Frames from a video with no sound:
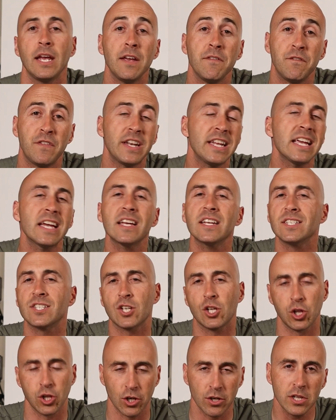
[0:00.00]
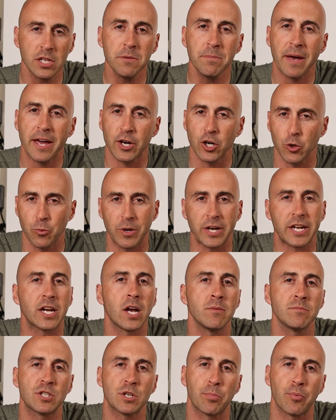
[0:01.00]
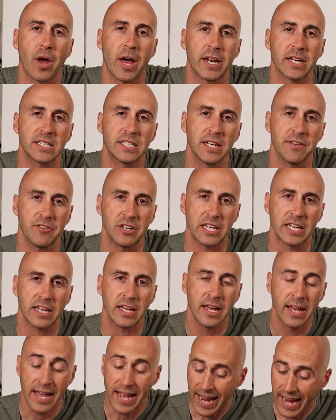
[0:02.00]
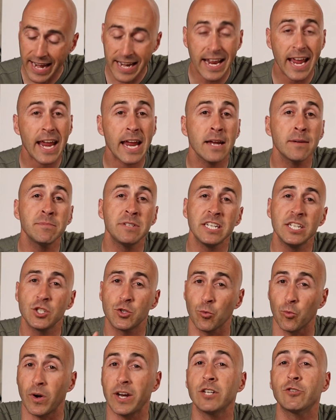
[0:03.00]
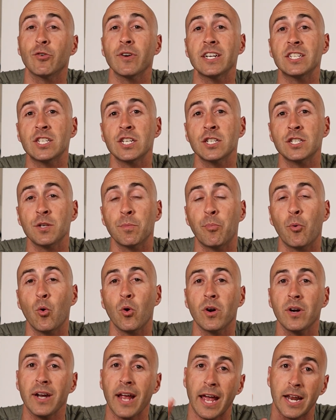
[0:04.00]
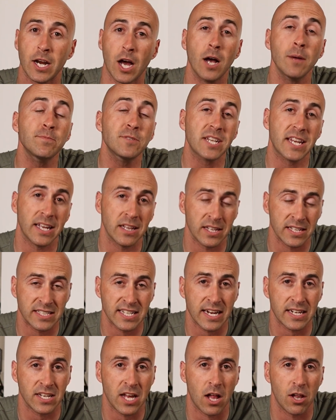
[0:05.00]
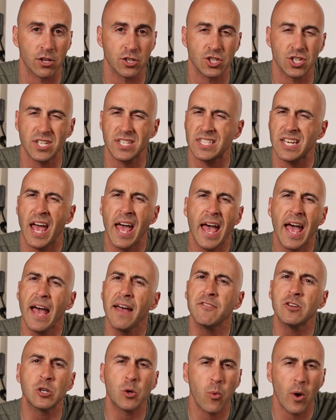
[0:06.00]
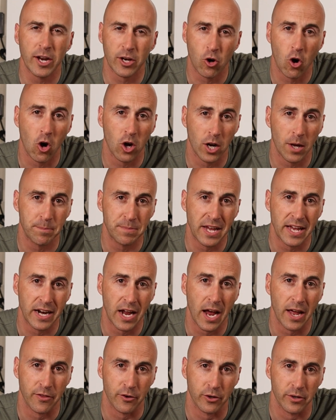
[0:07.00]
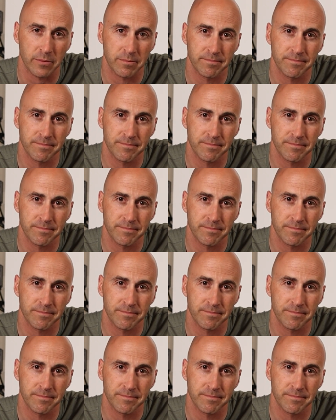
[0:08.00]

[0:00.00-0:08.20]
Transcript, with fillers: NVIDIA is clearly better when it comes to productivity, and A M D's ray tracing support and upscaling technologies haven't quite caught up yet either.